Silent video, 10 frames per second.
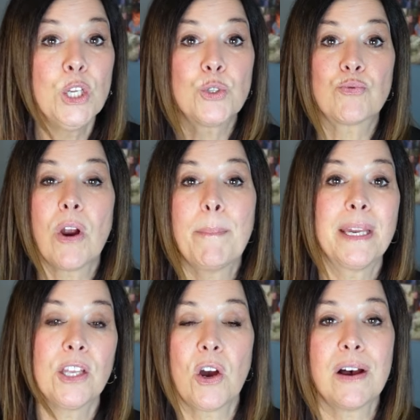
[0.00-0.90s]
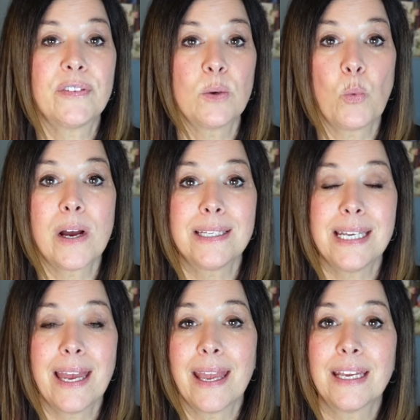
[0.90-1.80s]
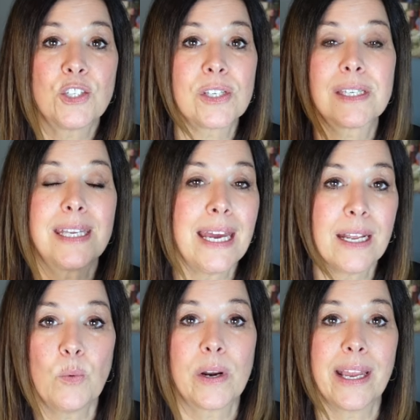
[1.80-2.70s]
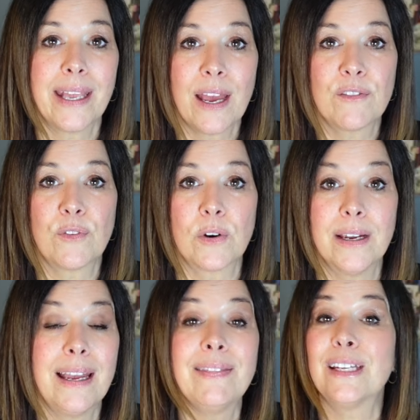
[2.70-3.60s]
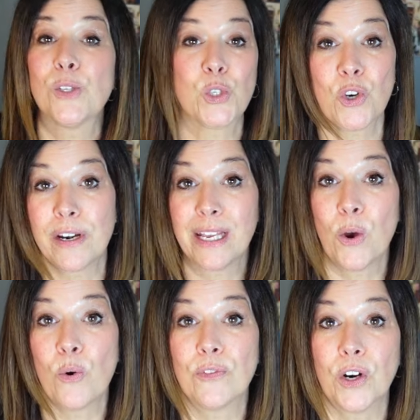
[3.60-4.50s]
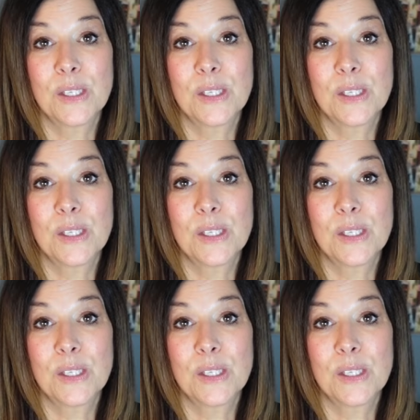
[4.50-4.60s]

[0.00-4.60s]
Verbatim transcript: dropping it off in one day and just getting what I get for it and then starting over.